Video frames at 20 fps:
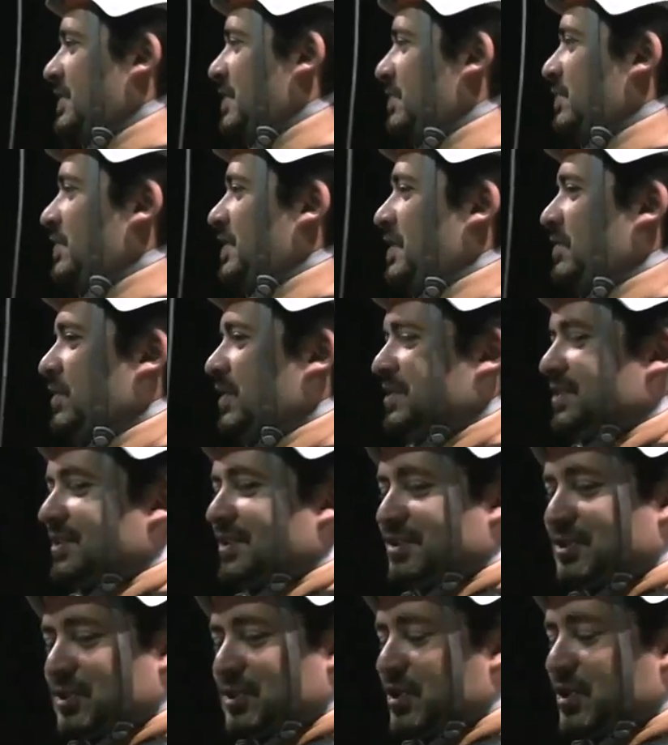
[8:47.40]
it, okay. It wasn't
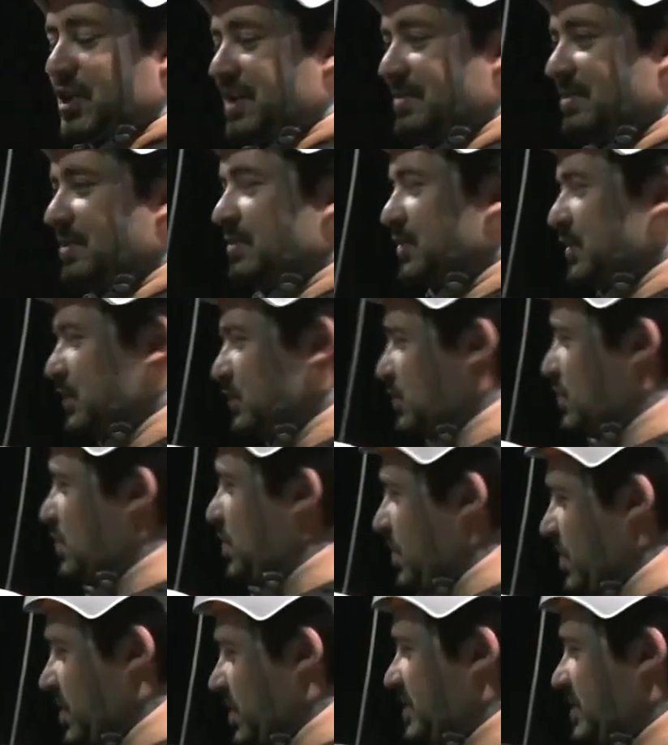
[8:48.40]
a scream, it was a
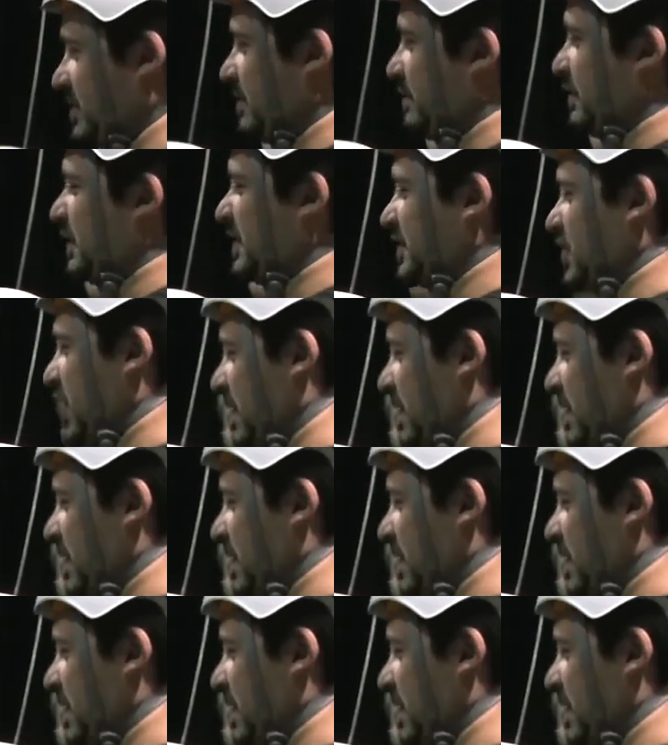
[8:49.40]
roar. Like, we